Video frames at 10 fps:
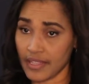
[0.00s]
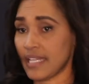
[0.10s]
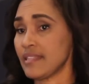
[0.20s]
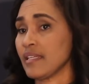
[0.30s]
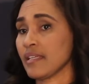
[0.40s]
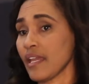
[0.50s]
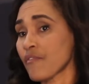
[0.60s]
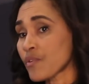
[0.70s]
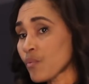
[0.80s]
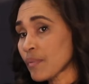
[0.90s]
I think
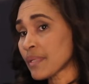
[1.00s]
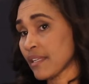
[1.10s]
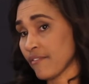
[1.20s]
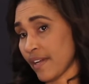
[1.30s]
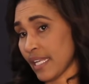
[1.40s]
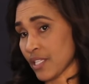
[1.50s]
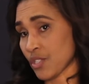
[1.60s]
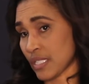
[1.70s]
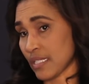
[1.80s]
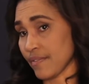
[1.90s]
every woman in
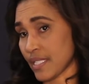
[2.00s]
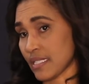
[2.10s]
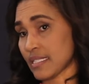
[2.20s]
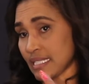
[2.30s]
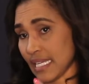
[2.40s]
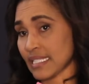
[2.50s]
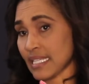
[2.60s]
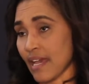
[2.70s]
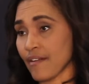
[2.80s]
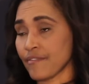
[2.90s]
financial services does
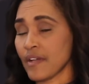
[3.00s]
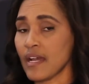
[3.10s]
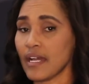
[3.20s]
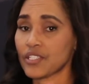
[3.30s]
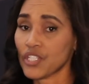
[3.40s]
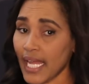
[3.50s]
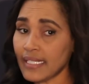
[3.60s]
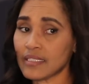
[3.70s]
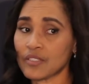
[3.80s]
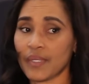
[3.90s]
have a challenge,